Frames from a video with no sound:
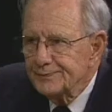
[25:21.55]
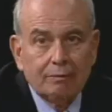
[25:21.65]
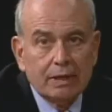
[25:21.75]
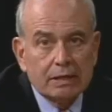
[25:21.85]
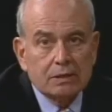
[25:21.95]

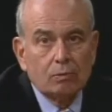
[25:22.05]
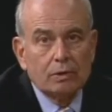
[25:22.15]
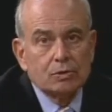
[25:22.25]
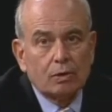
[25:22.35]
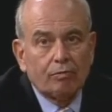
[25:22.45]
Let me ask you
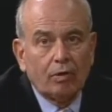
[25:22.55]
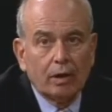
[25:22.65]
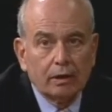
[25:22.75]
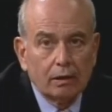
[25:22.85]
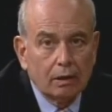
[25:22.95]
one sort of
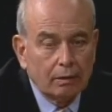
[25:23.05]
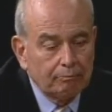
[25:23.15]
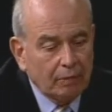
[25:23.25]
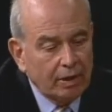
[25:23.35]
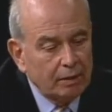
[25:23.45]
final
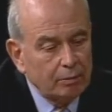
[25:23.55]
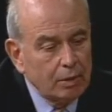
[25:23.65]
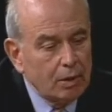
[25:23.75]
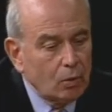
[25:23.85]
item.